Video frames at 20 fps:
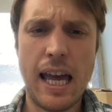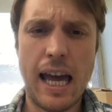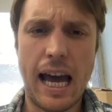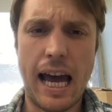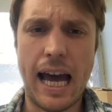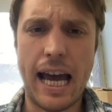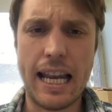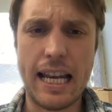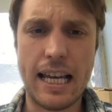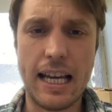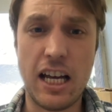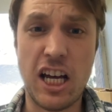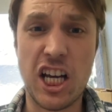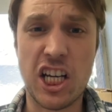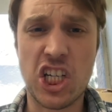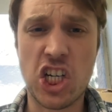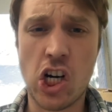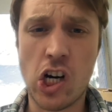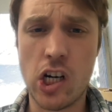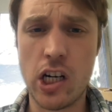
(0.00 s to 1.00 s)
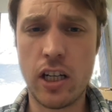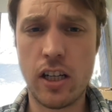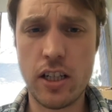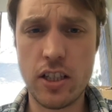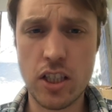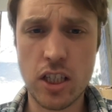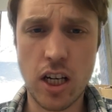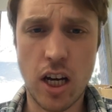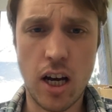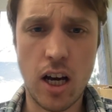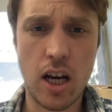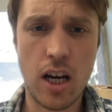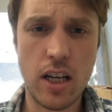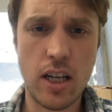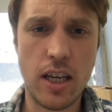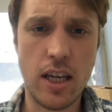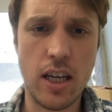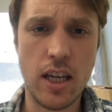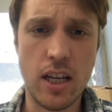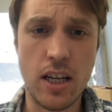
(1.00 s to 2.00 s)
at uh, Carnage
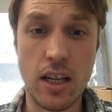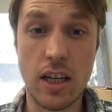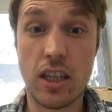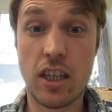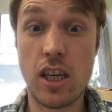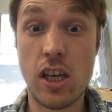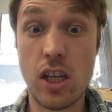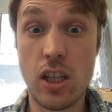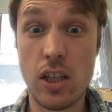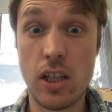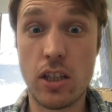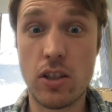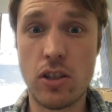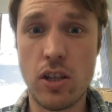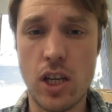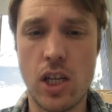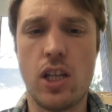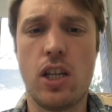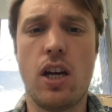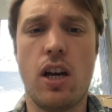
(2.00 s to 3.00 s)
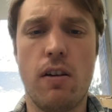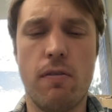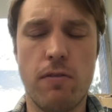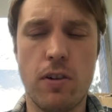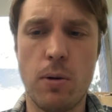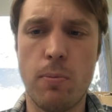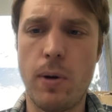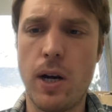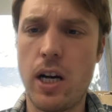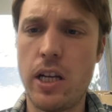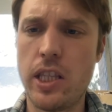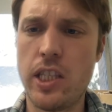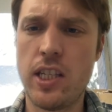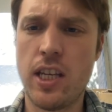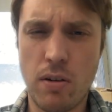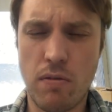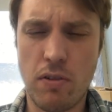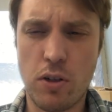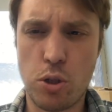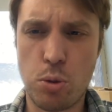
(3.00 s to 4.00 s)
Con in Killington, Vermont,
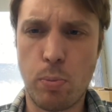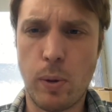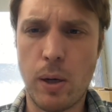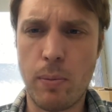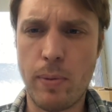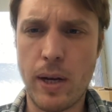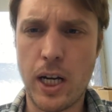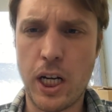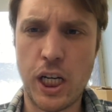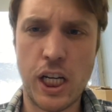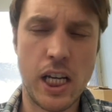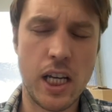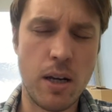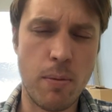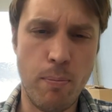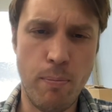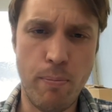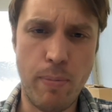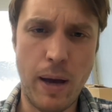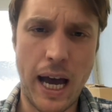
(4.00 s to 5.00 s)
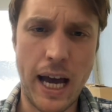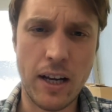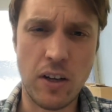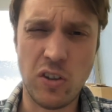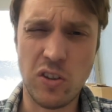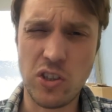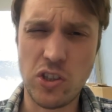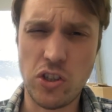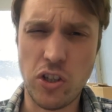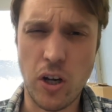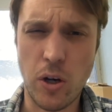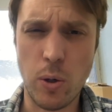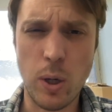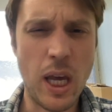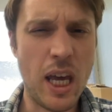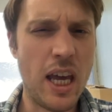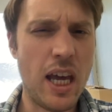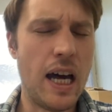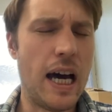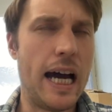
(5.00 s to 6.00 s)
versus Barbarian Battle. So
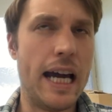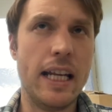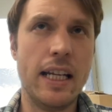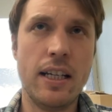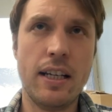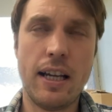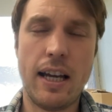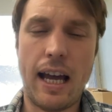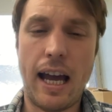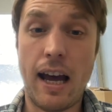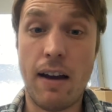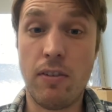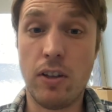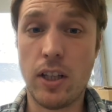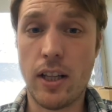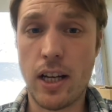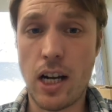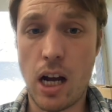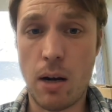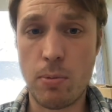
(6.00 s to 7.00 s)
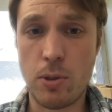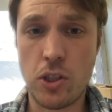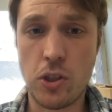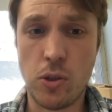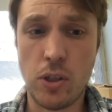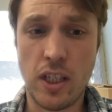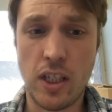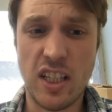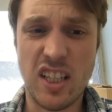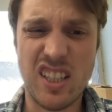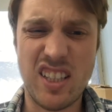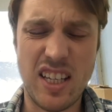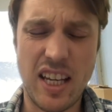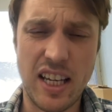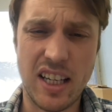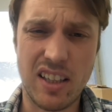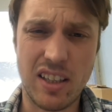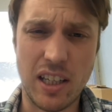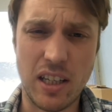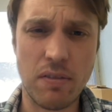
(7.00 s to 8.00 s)
I didn't have a lot of opportunity to
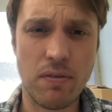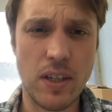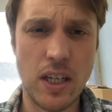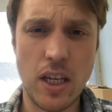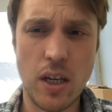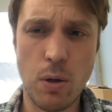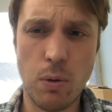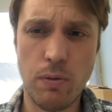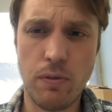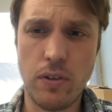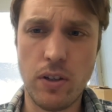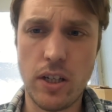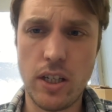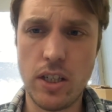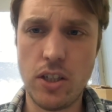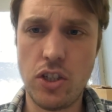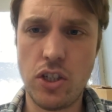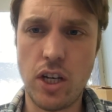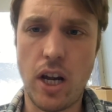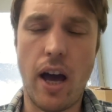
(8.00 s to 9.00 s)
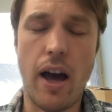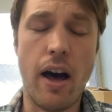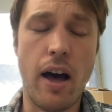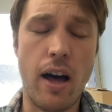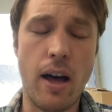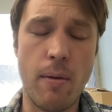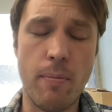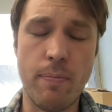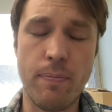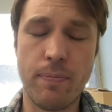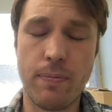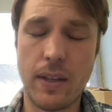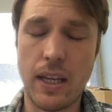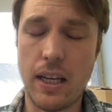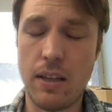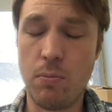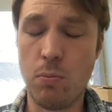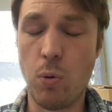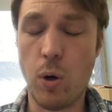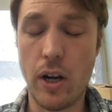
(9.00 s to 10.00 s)
take like video footage um,
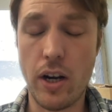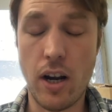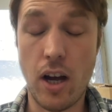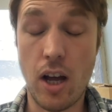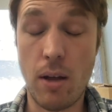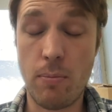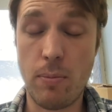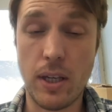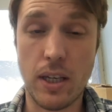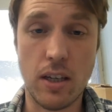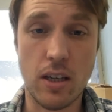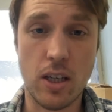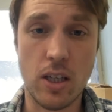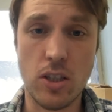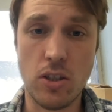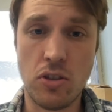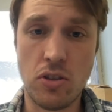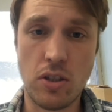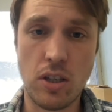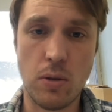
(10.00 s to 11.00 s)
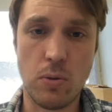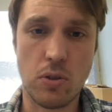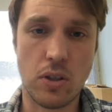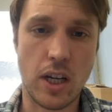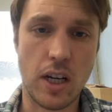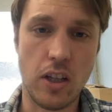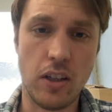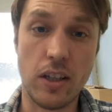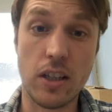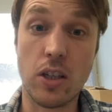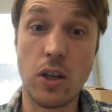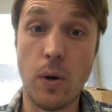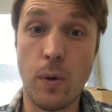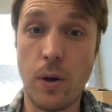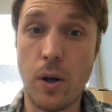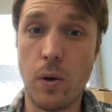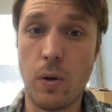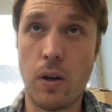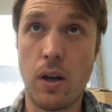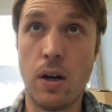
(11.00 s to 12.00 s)
and whatnot because it was kind of like go
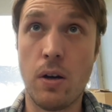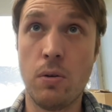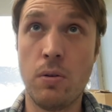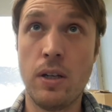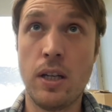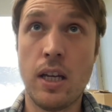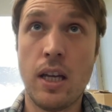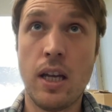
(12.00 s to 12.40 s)
go go.